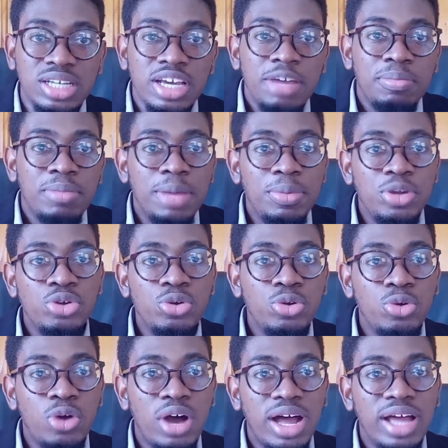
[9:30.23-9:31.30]
Maybe you
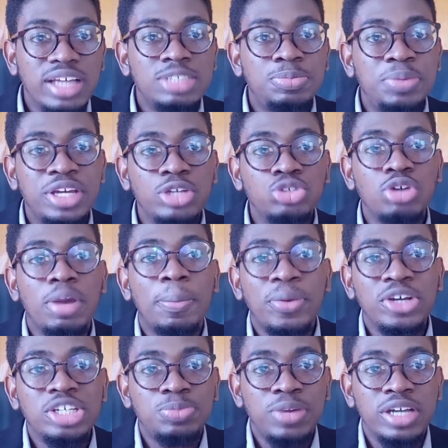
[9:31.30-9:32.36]
are speaking to a
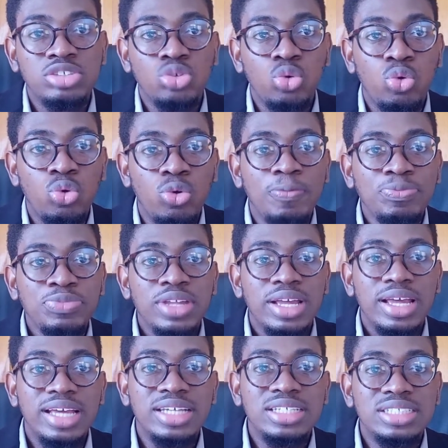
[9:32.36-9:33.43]
prospect who
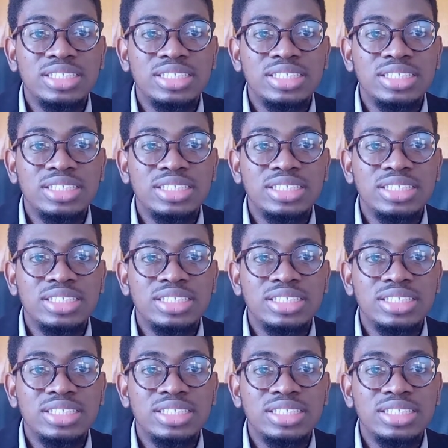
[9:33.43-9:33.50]
is